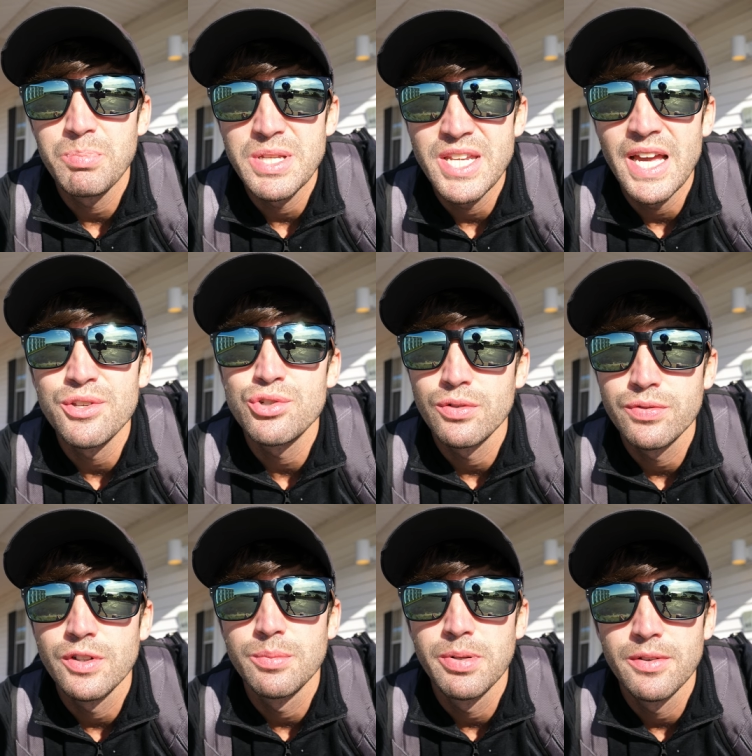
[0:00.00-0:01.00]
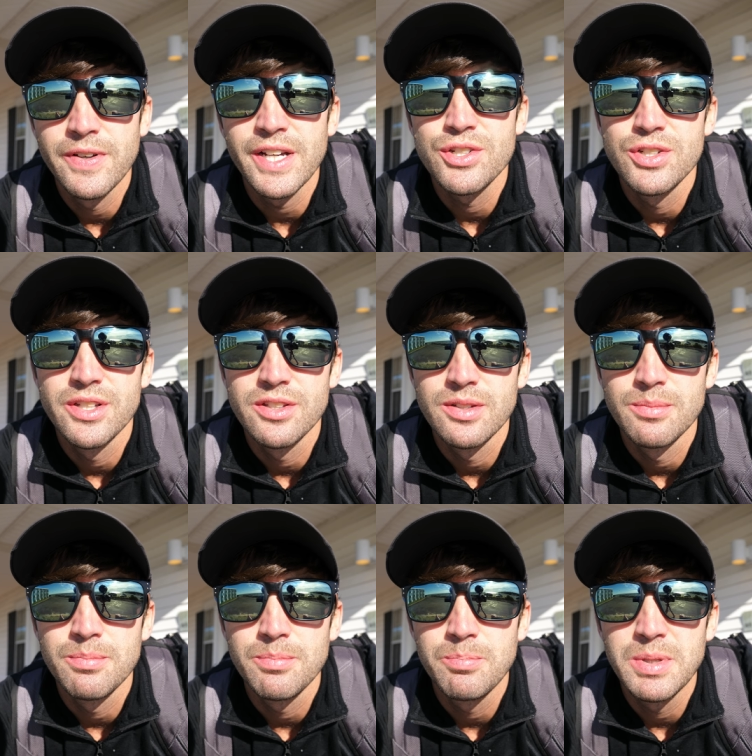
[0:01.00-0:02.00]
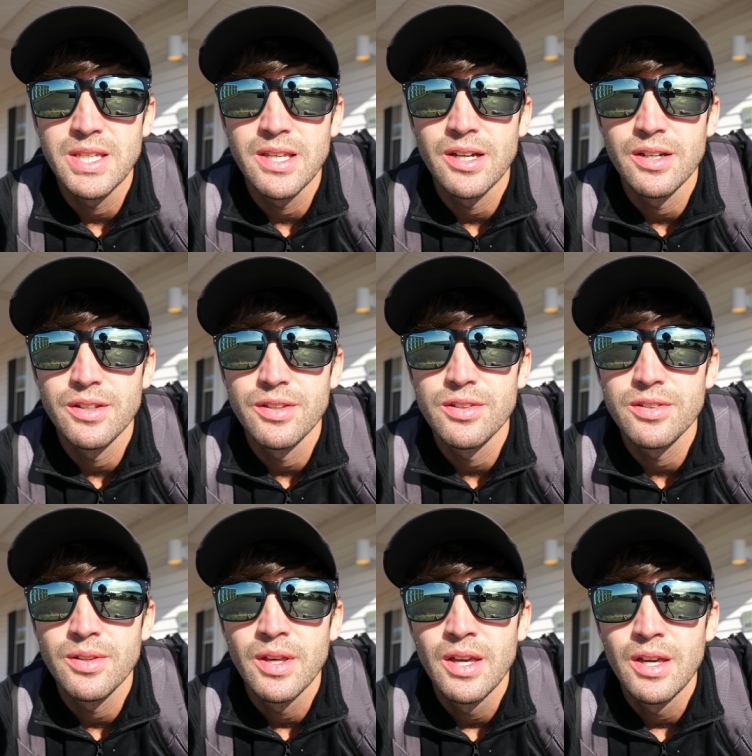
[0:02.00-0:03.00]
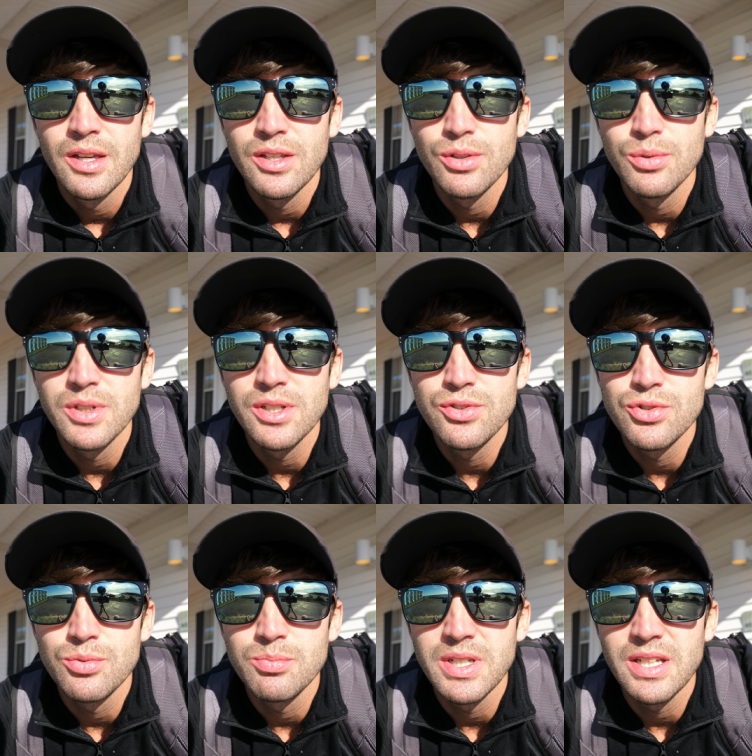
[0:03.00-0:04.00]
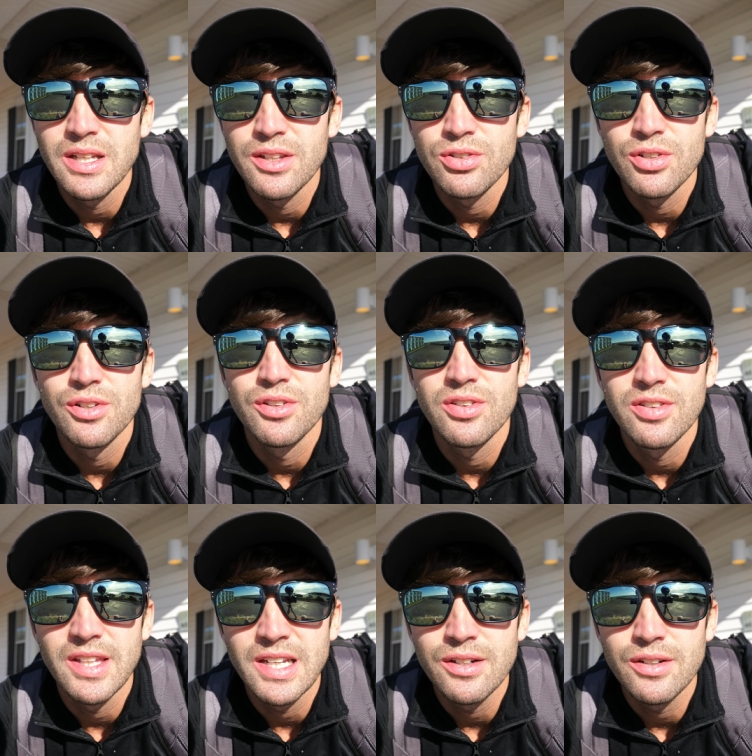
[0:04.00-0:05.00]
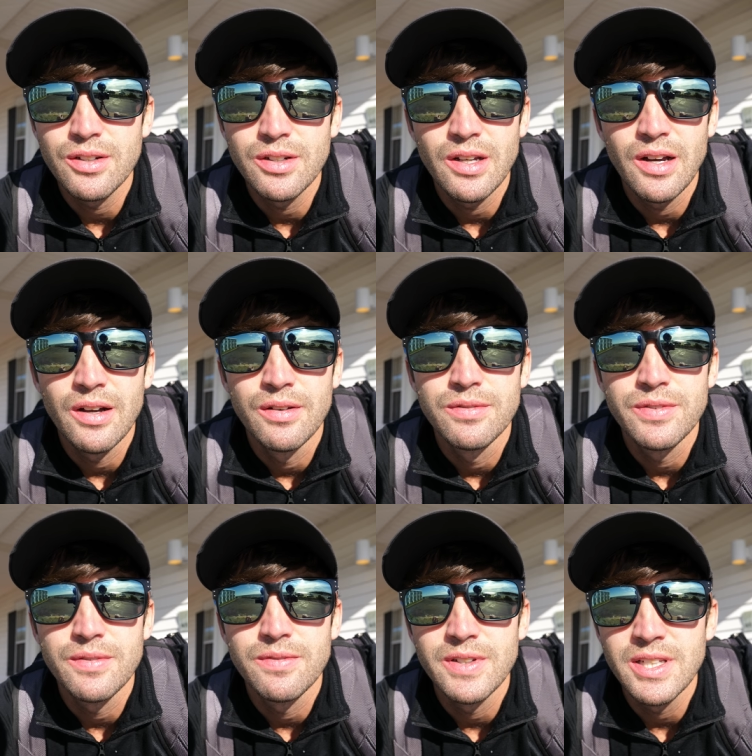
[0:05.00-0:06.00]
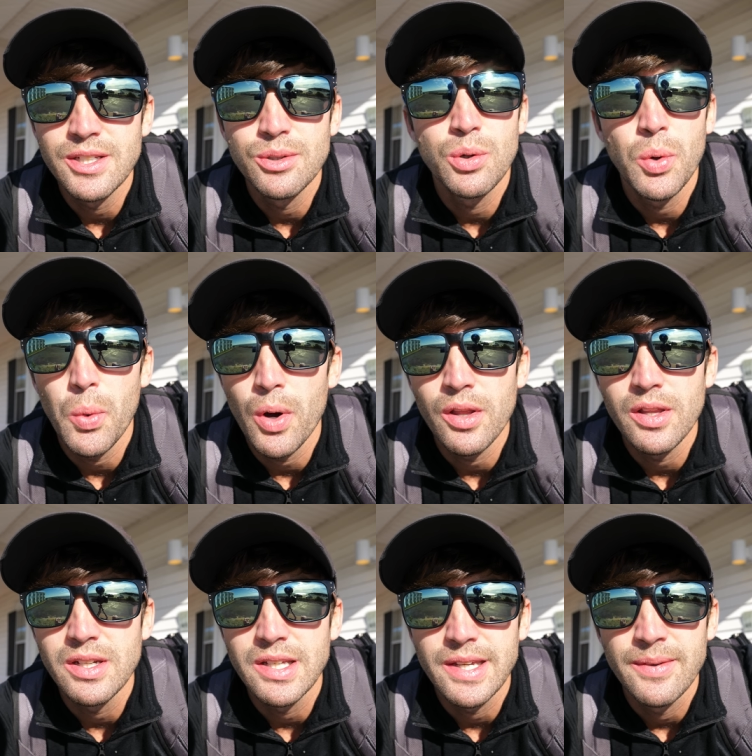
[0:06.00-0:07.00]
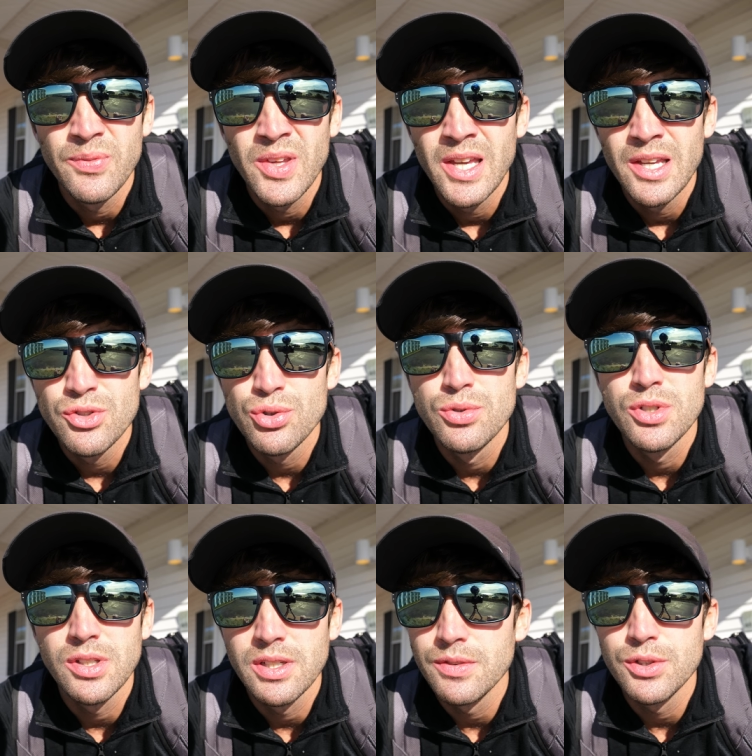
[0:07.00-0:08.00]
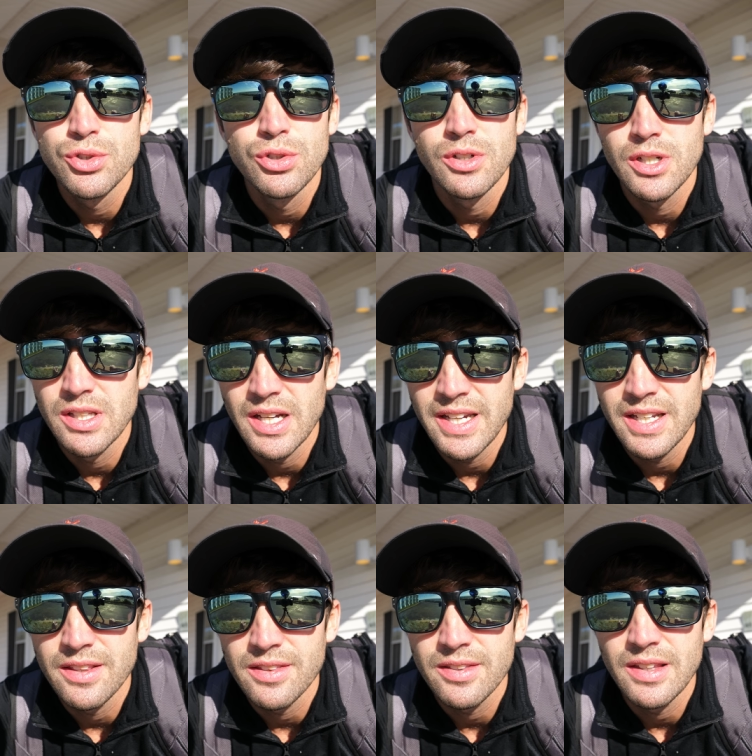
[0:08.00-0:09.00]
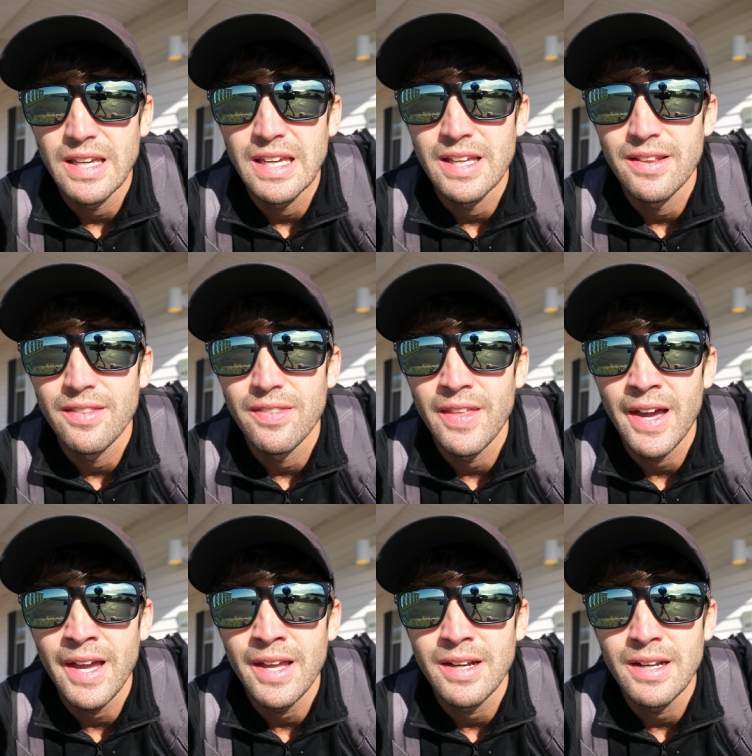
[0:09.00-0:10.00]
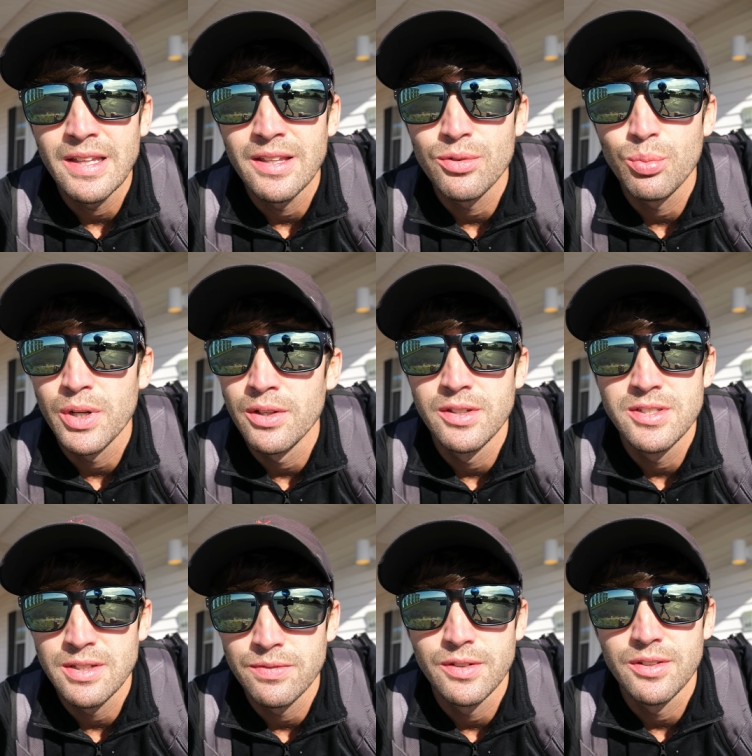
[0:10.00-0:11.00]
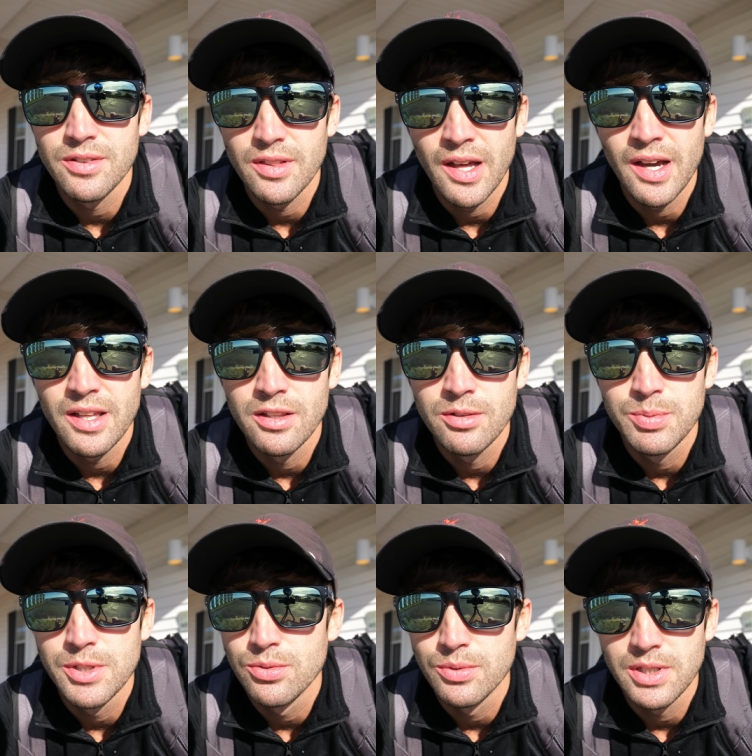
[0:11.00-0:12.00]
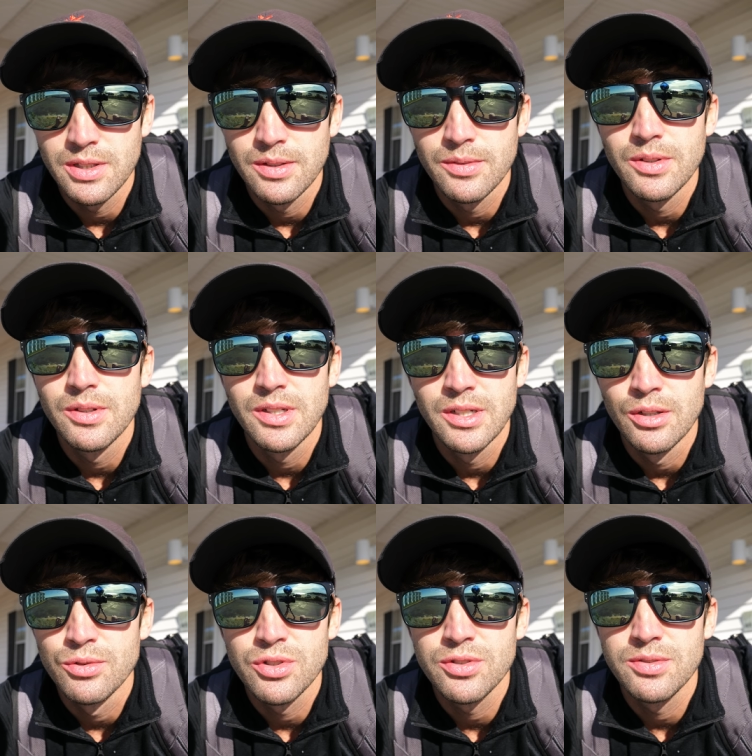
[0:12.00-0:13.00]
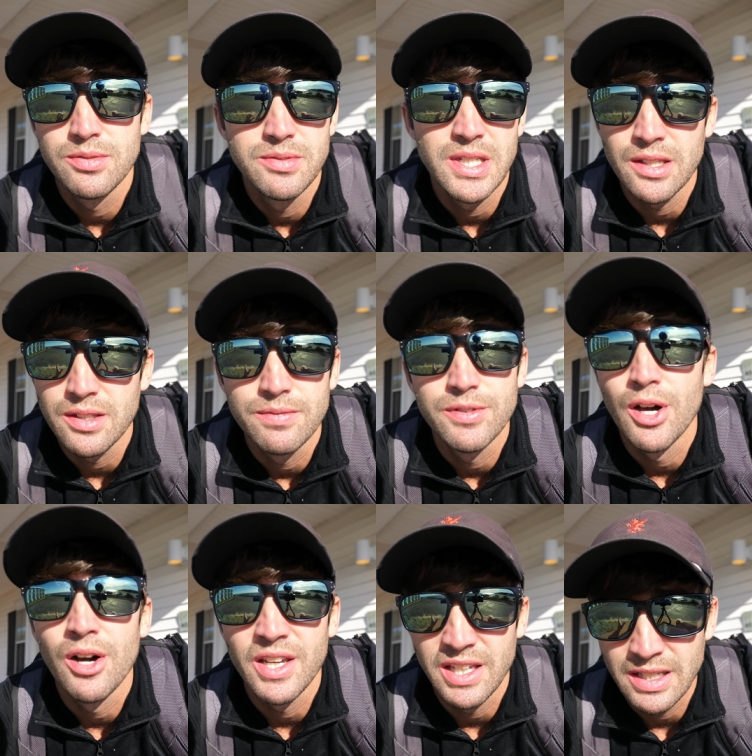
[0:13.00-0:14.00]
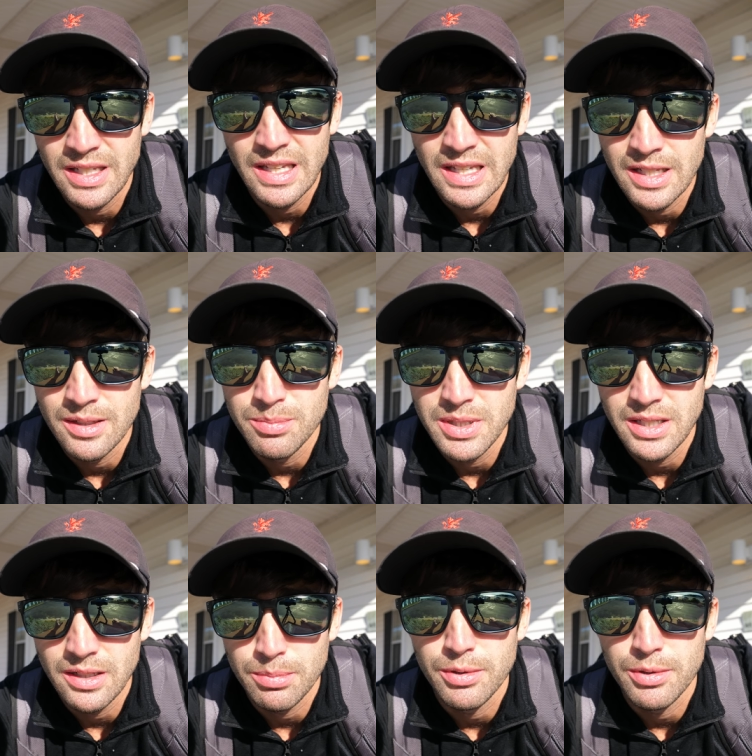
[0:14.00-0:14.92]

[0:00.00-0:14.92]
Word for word: potential for perfectionism because you need to meet a certain standard of video quality to deliver to your clients and that is where the difference lies between you know just daily vlogging and being a